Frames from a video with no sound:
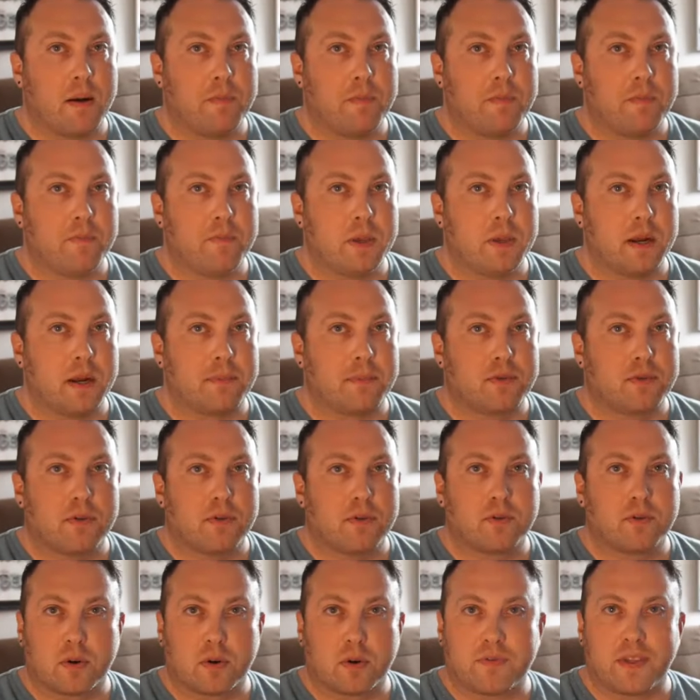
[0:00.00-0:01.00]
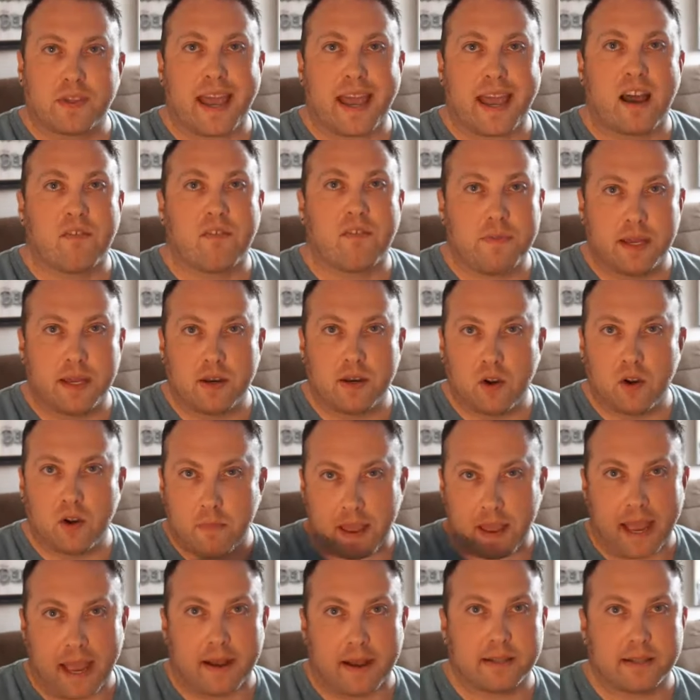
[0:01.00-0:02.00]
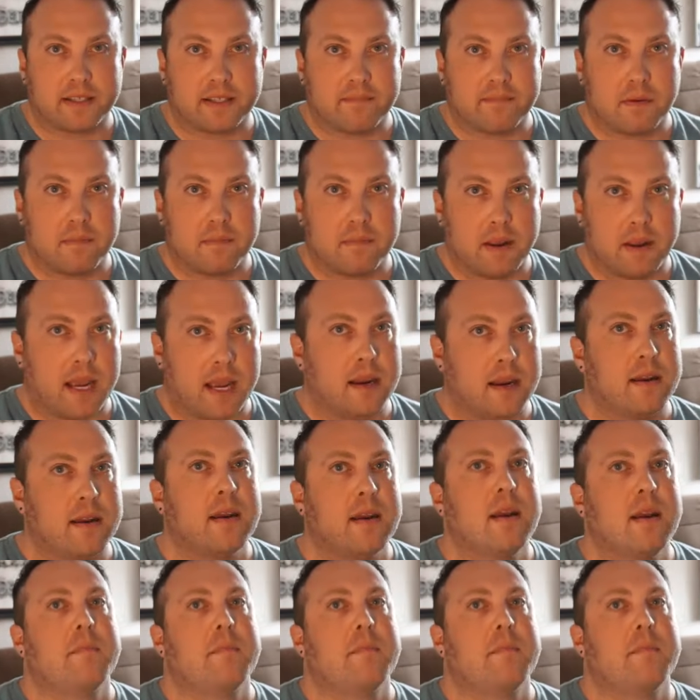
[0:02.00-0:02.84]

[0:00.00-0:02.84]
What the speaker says: been approved, or if they have been, no payouts have been made.